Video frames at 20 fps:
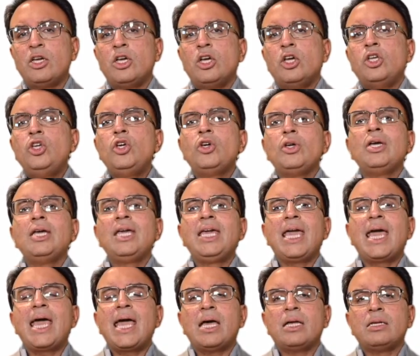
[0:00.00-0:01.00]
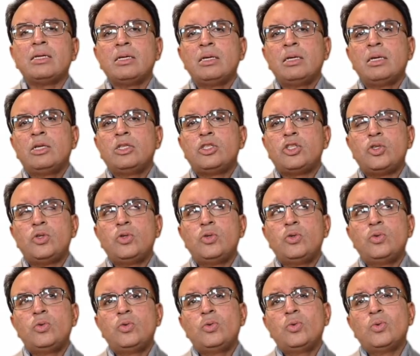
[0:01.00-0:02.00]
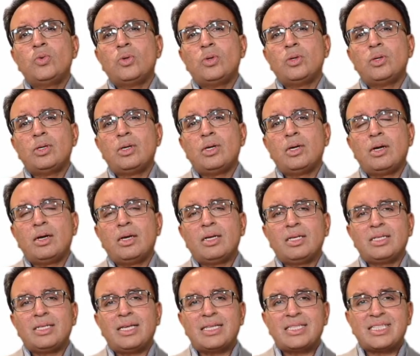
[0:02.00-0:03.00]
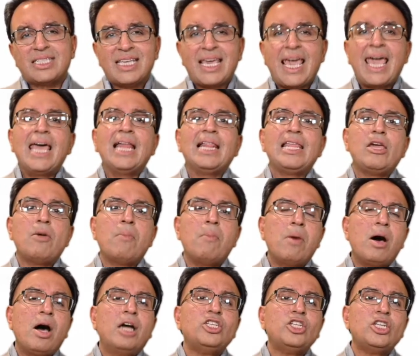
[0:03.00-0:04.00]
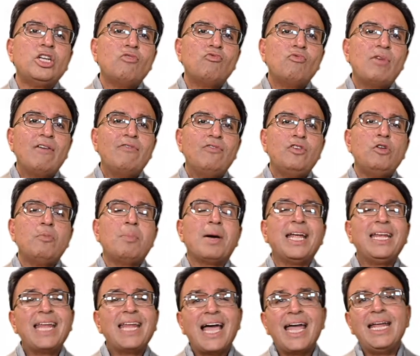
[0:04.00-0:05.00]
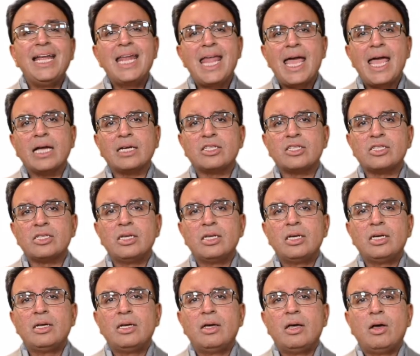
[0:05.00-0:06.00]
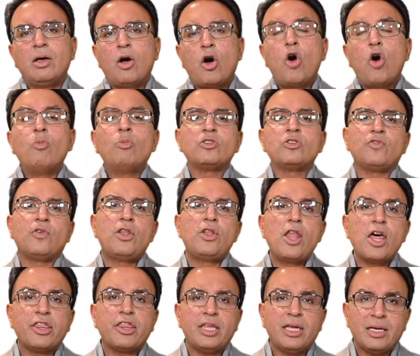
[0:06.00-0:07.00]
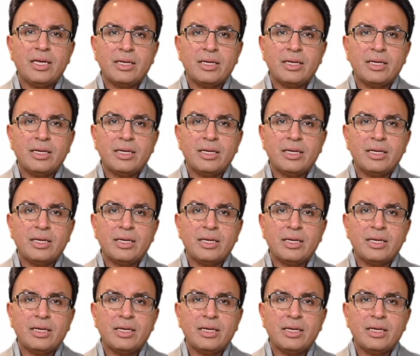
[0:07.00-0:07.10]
You can get to scale your margin and revenue by 9x almost for nothing.